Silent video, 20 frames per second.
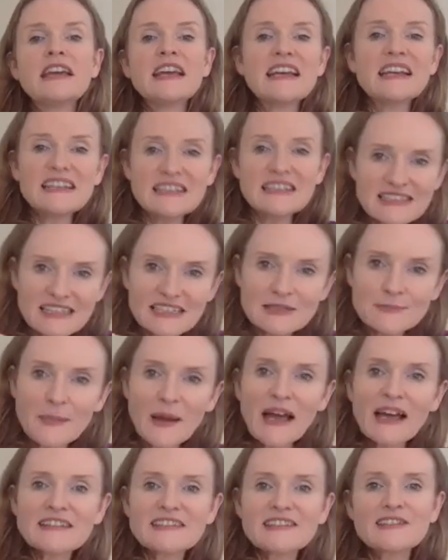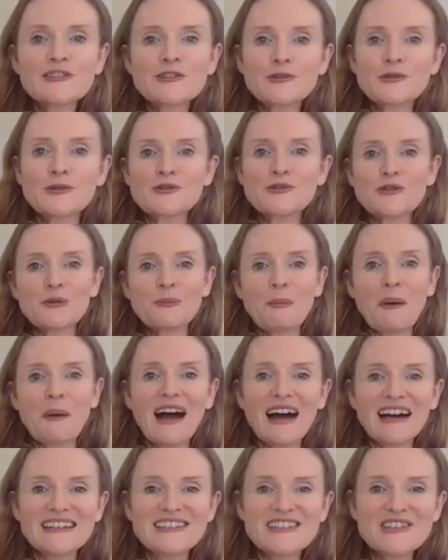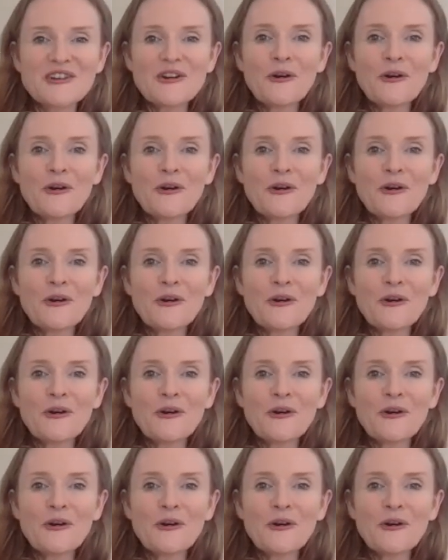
is this person good or bad